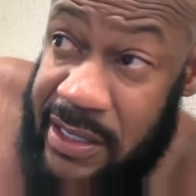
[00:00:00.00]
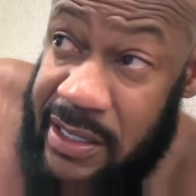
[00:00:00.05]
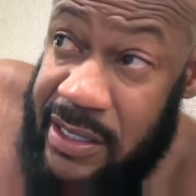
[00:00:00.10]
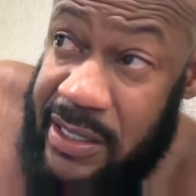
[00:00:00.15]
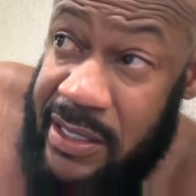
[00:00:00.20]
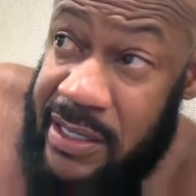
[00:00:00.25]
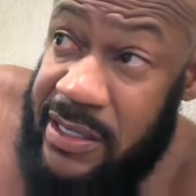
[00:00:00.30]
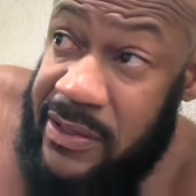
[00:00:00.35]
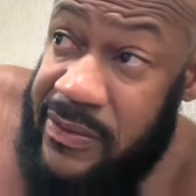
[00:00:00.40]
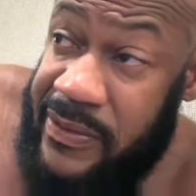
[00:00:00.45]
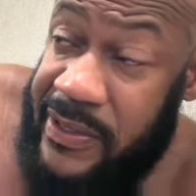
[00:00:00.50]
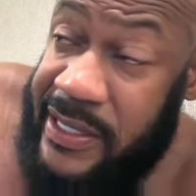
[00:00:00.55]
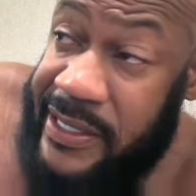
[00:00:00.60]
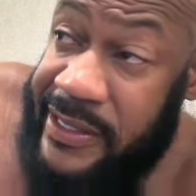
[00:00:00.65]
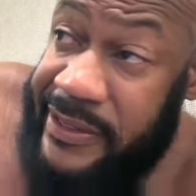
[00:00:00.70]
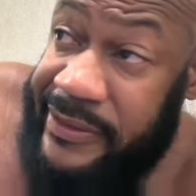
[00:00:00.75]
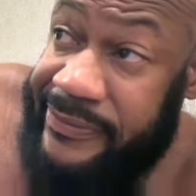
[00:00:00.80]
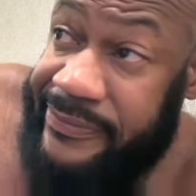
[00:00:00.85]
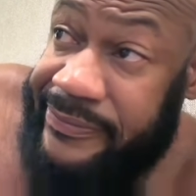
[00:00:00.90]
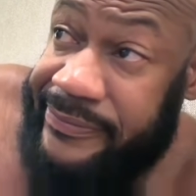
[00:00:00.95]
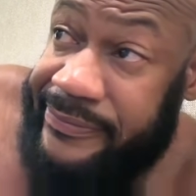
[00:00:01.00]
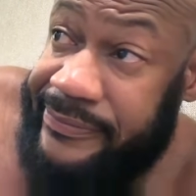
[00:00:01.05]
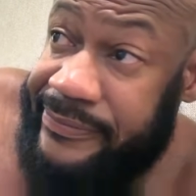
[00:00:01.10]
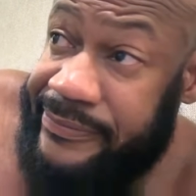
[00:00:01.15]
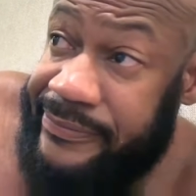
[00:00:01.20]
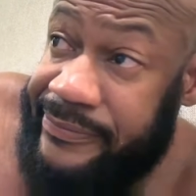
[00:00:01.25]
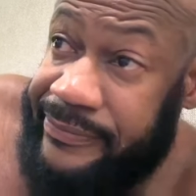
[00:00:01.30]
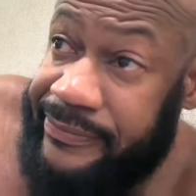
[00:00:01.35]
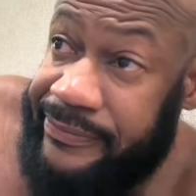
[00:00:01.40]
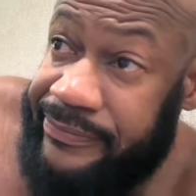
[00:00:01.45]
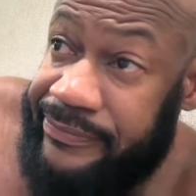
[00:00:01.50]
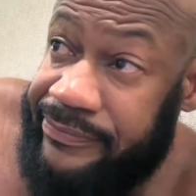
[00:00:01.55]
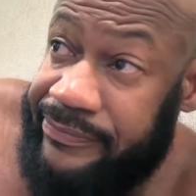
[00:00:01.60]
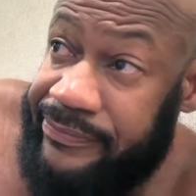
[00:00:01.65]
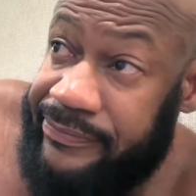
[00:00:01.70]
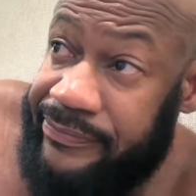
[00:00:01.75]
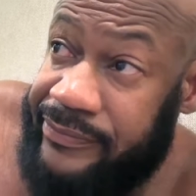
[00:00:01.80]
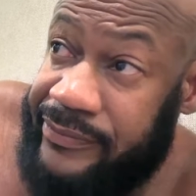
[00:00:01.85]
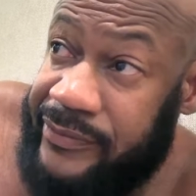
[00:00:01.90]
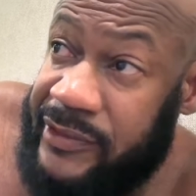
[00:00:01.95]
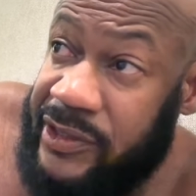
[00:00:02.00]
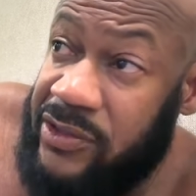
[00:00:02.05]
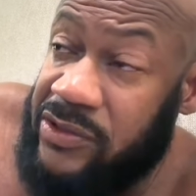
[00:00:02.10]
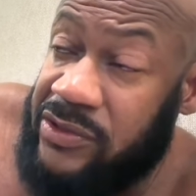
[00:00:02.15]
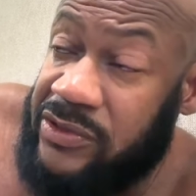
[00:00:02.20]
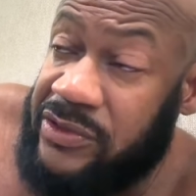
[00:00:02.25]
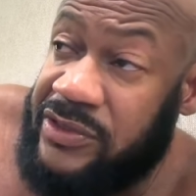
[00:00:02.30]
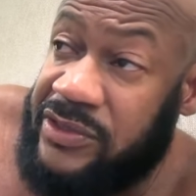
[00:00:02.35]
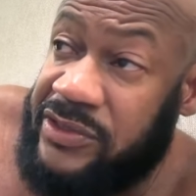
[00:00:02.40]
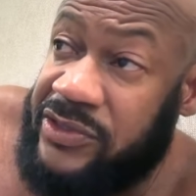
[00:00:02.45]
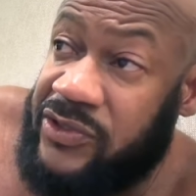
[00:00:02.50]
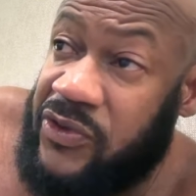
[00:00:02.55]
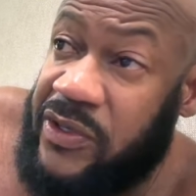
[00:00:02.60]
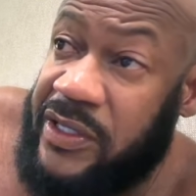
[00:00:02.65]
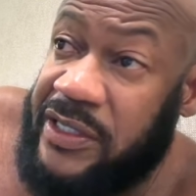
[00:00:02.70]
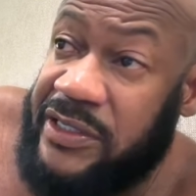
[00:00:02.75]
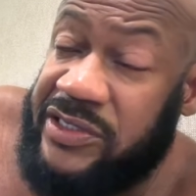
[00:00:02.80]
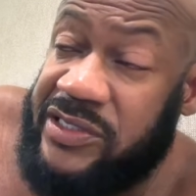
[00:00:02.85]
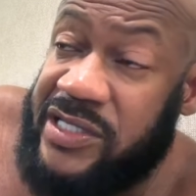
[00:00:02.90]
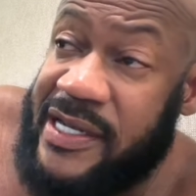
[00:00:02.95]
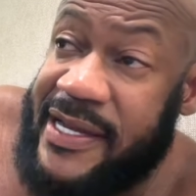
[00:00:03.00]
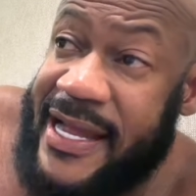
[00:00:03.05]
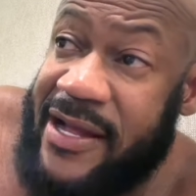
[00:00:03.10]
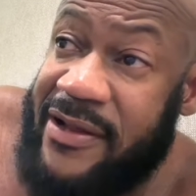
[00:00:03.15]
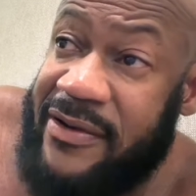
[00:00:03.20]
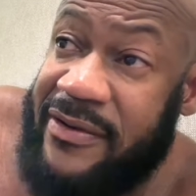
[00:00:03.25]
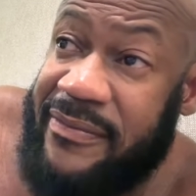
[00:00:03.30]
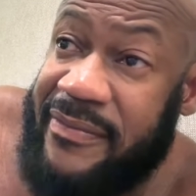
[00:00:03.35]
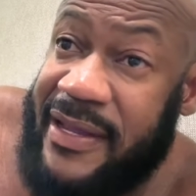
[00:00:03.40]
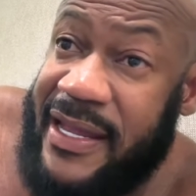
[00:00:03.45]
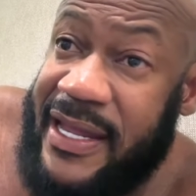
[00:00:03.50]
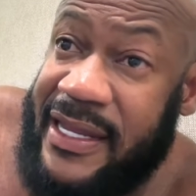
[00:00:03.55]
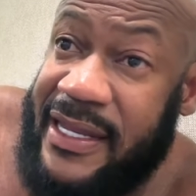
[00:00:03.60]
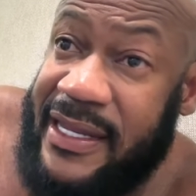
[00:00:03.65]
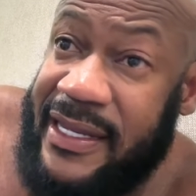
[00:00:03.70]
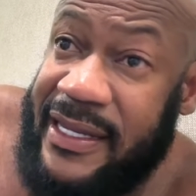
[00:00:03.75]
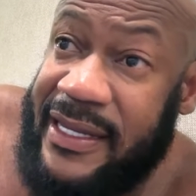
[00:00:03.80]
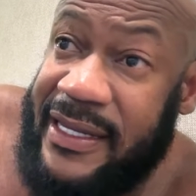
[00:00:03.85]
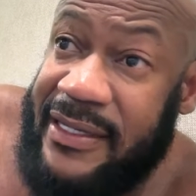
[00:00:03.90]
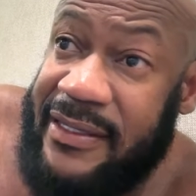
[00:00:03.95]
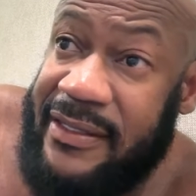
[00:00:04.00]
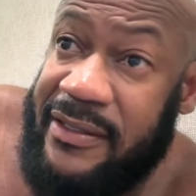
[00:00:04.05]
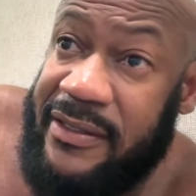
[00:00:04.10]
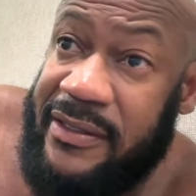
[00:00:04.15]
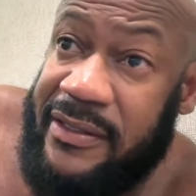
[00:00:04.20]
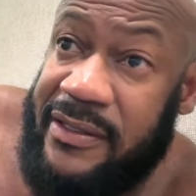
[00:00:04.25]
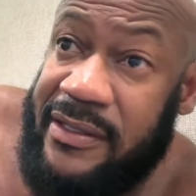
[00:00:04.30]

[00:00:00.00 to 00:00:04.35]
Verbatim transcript: Anyway those stories stuck out in my head.